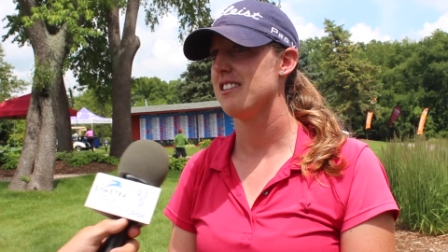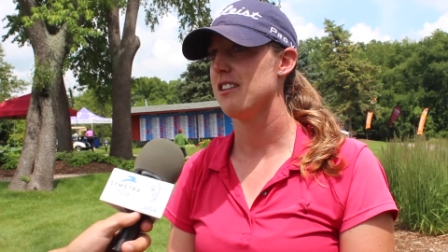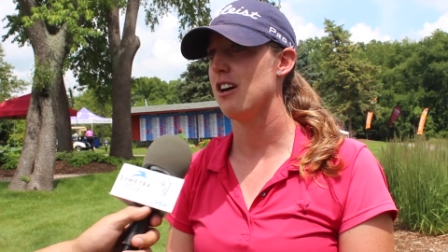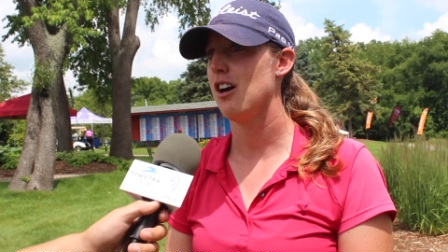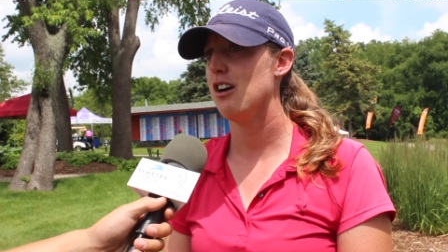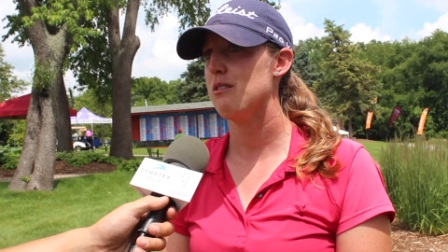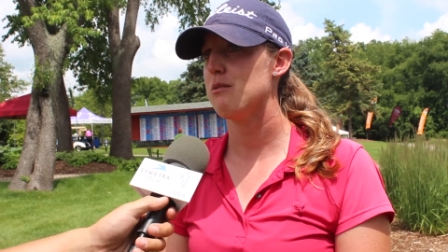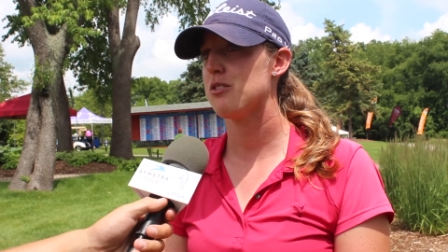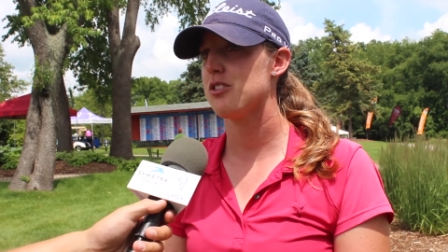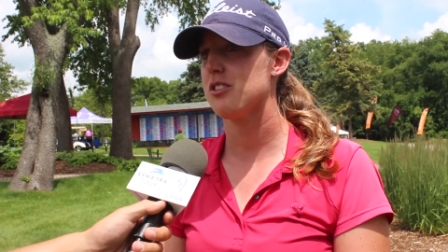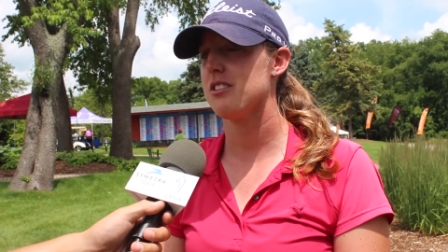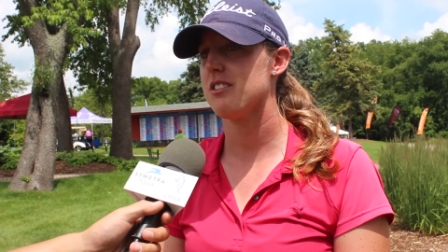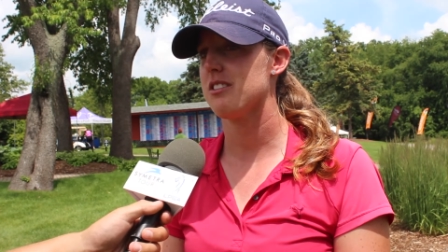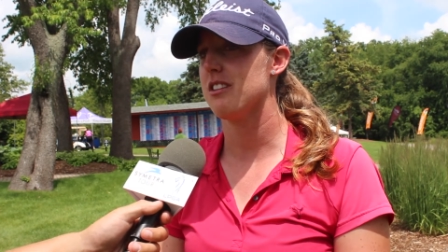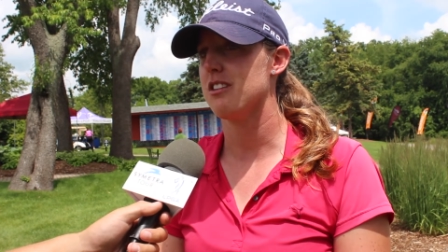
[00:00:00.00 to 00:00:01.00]
I was
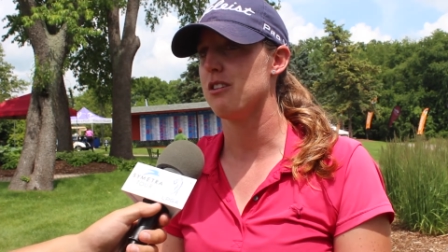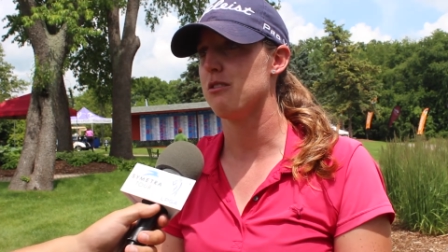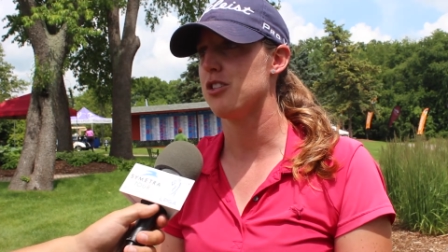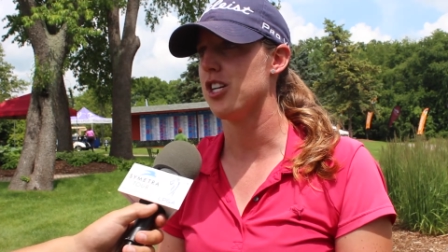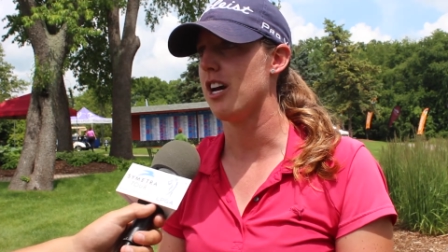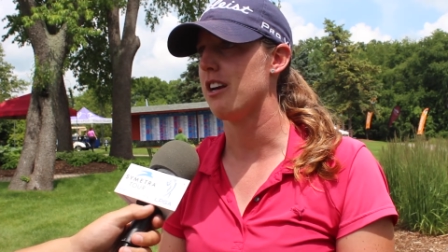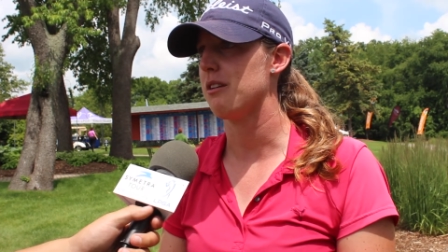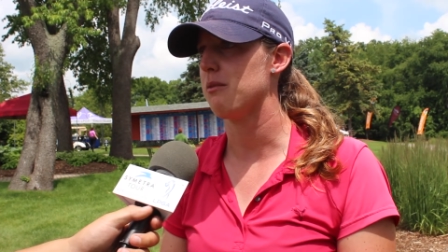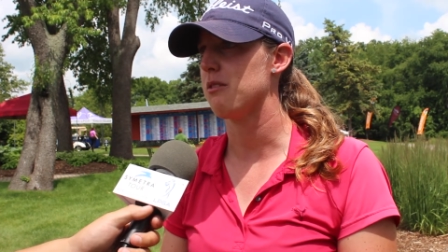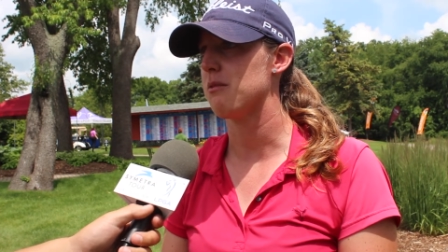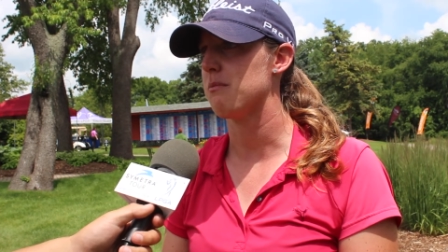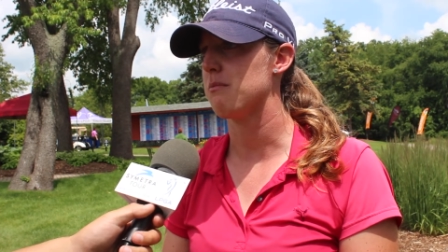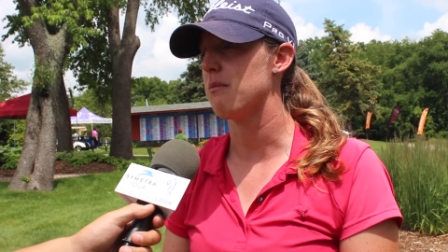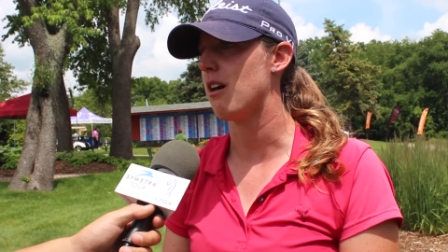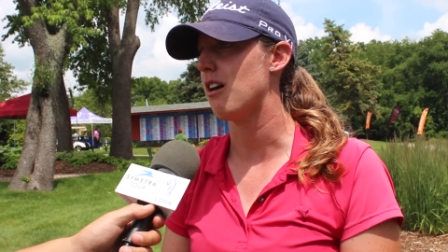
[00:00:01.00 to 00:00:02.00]
just, you know, chatting with
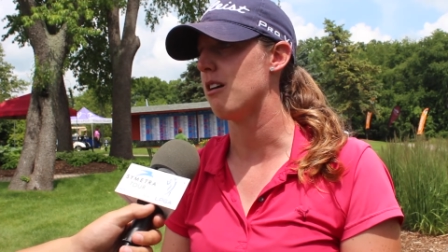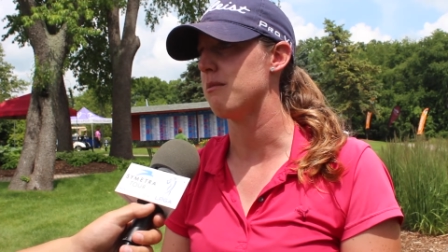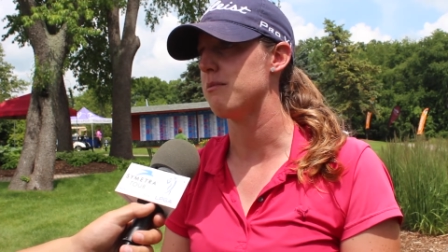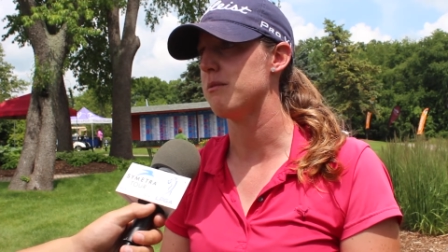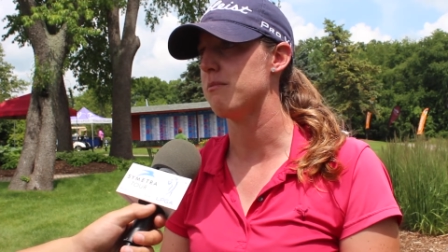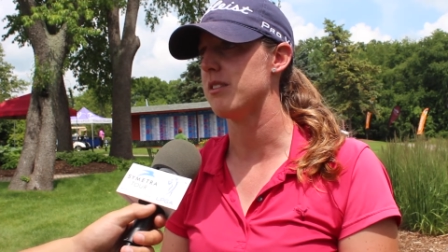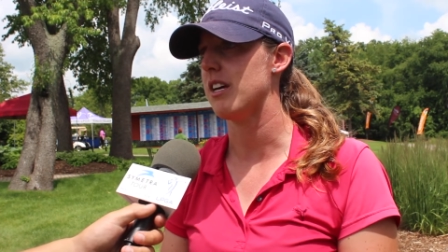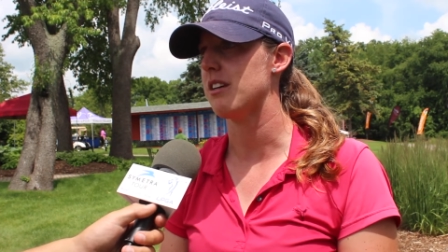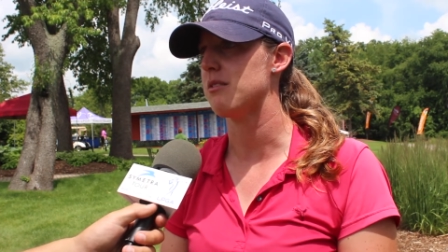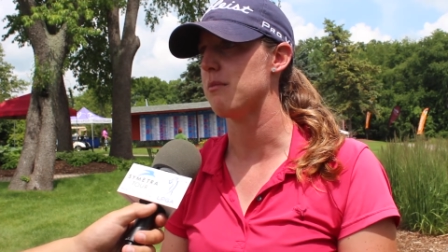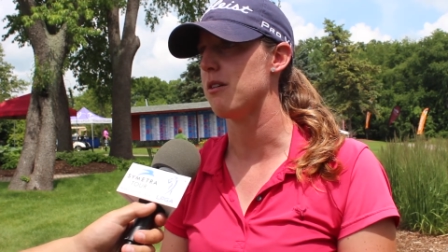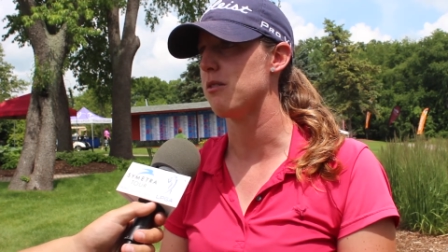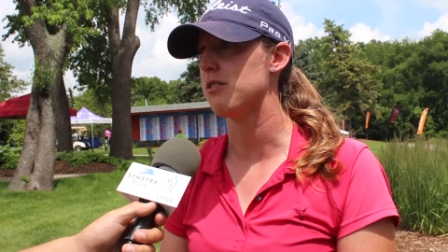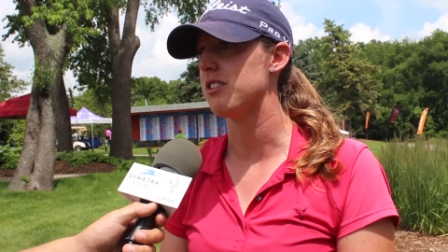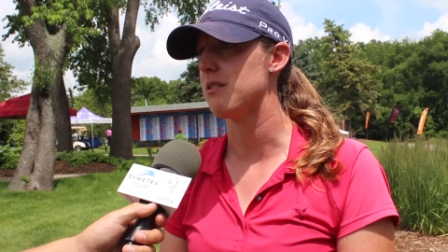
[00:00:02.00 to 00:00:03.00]
uh, Des,
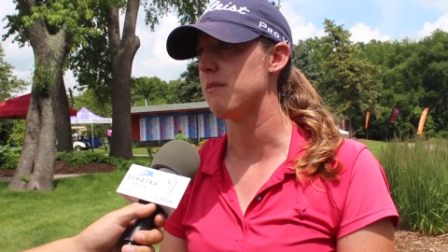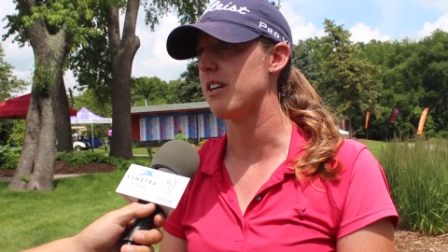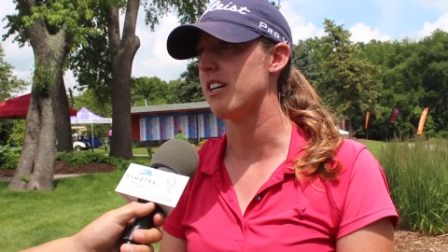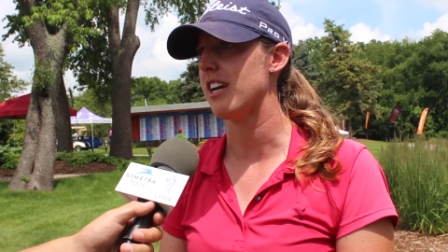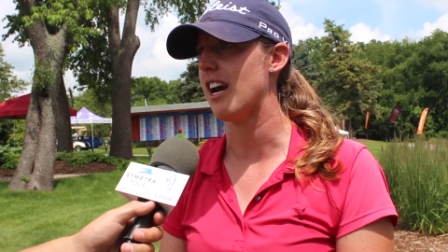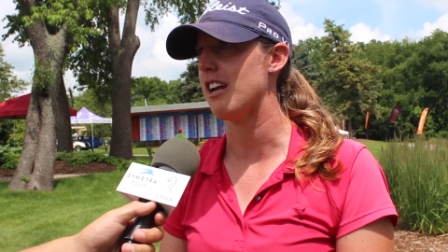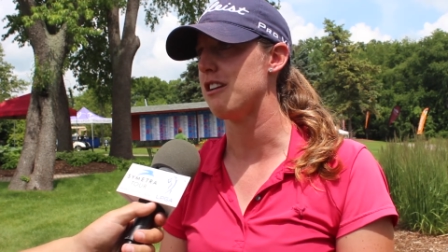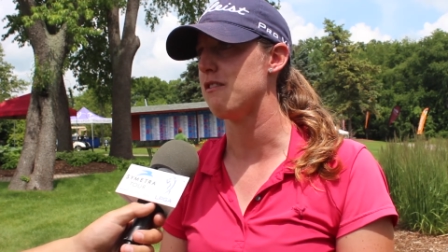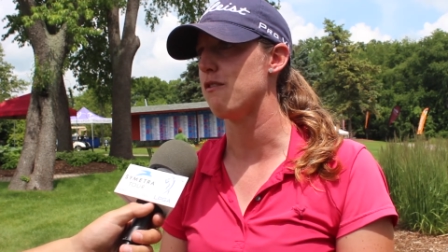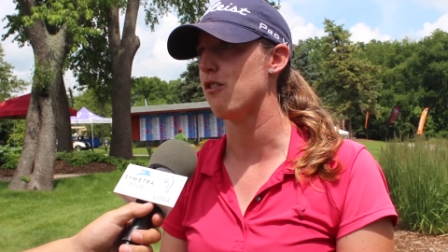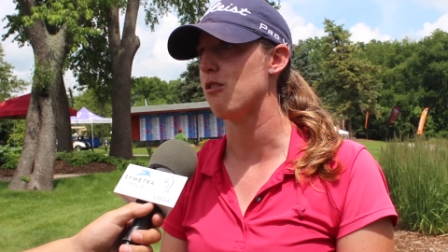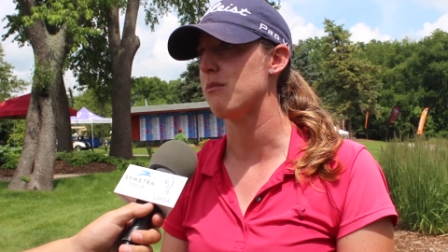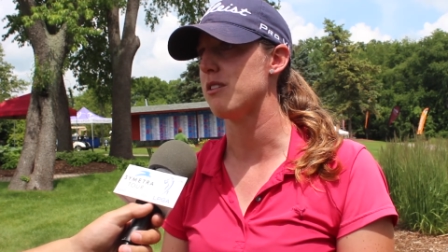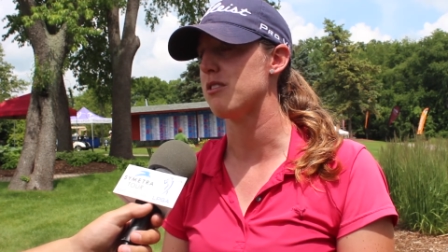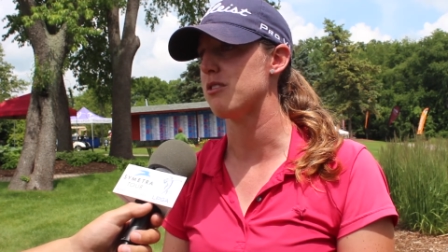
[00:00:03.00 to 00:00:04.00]
my old teammate, caddied
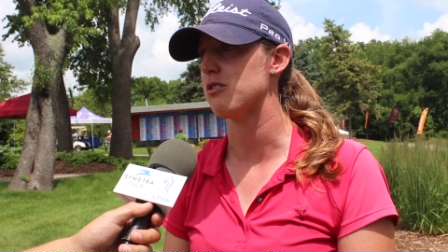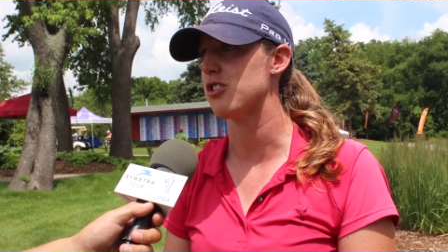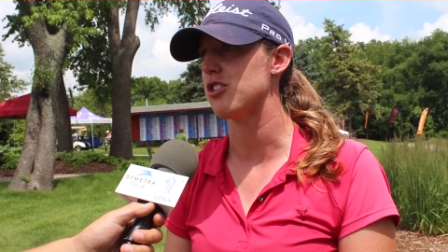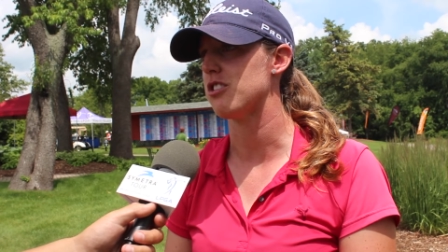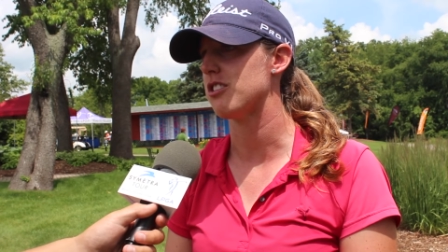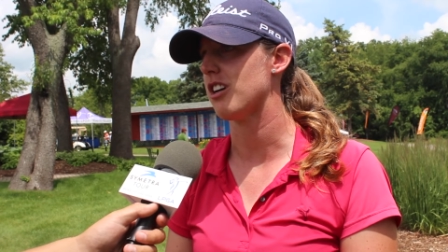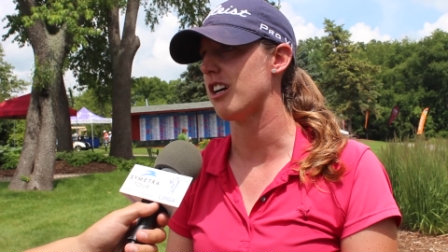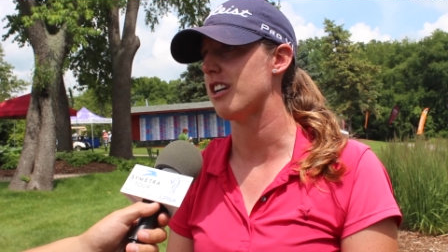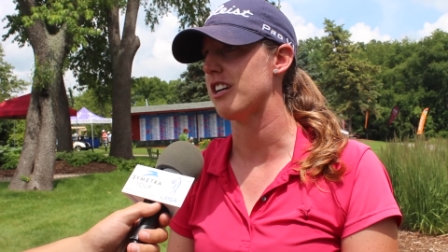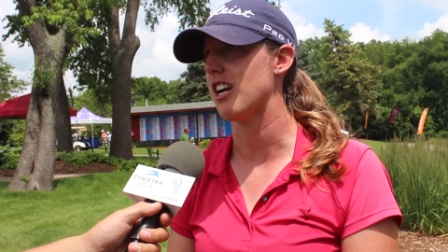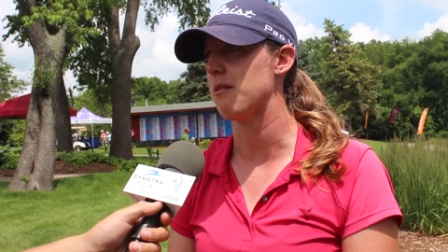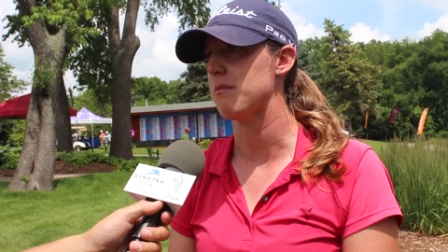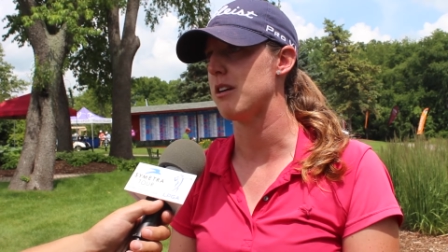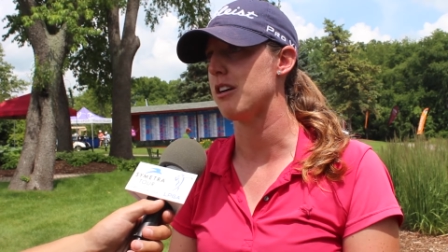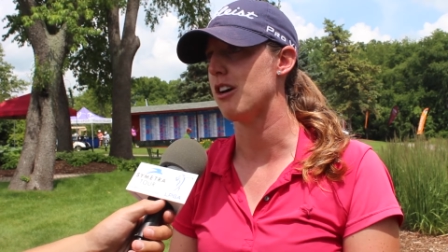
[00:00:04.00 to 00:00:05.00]
for me, so she just kind of
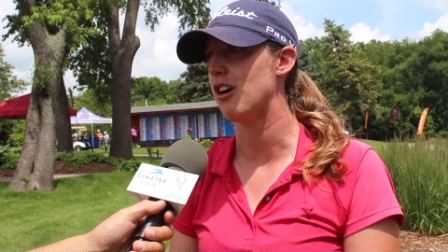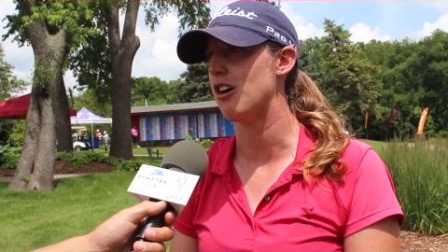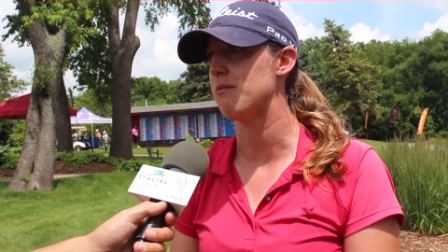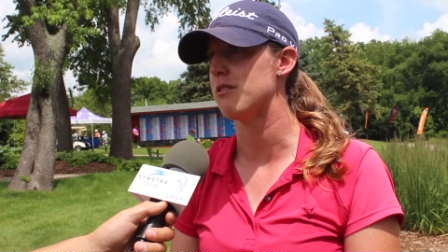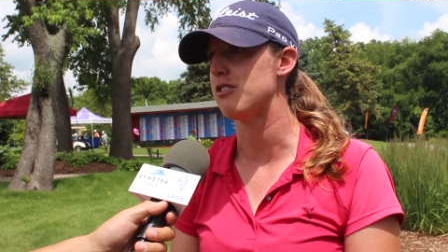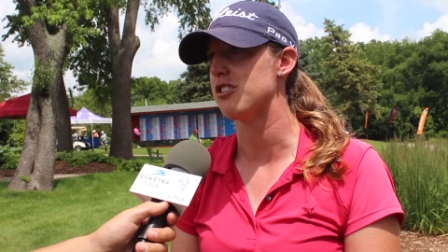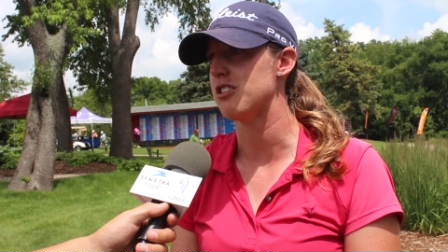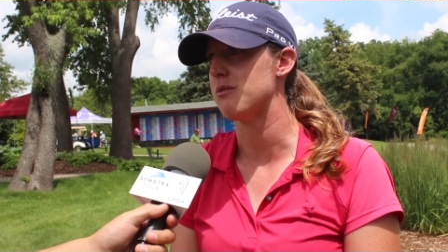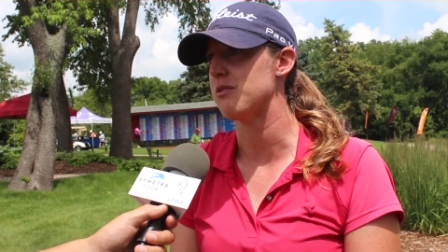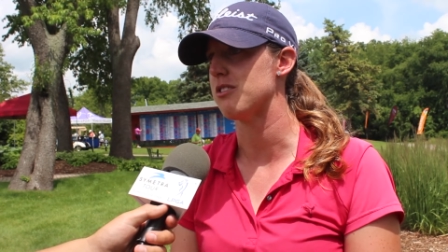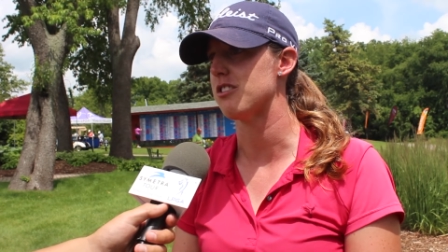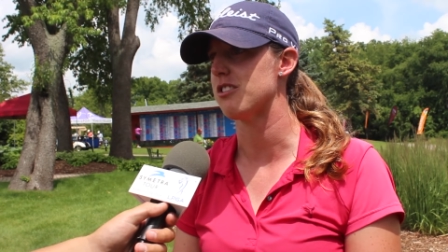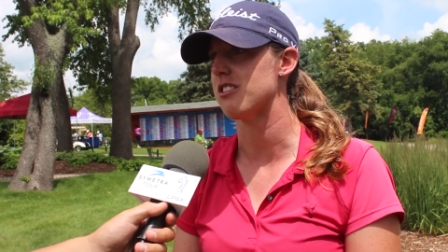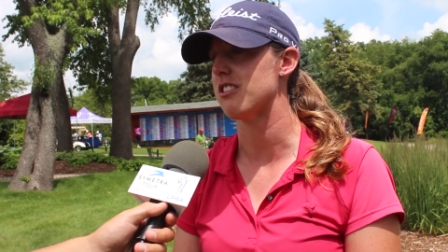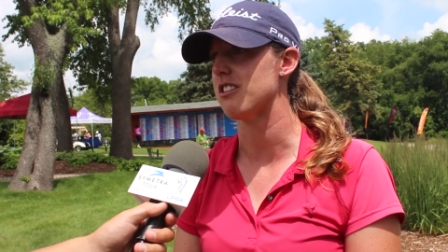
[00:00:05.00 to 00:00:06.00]
kept me calm, and she
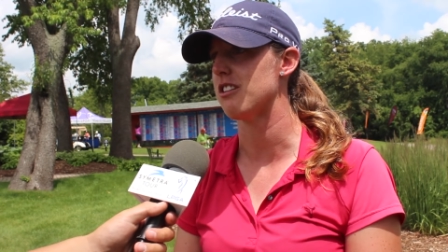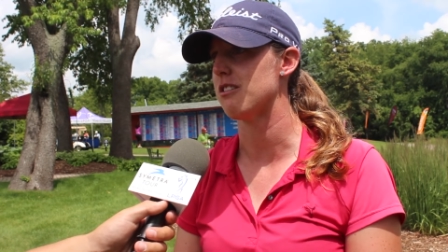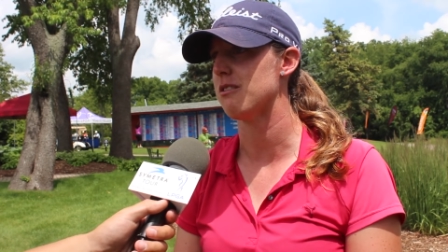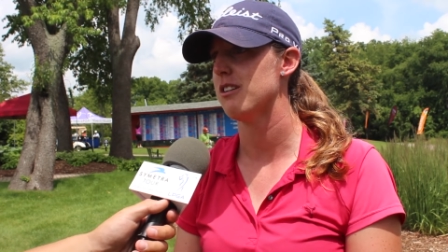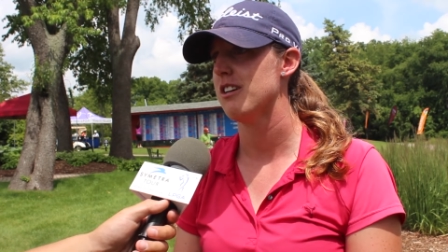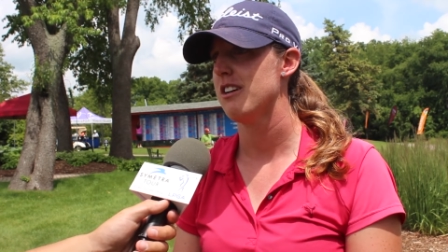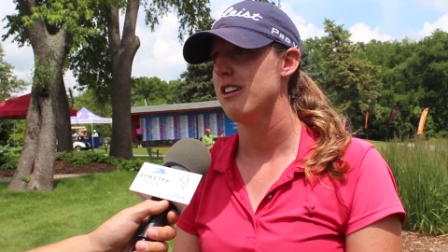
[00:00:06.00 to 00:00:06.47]
was just, you know,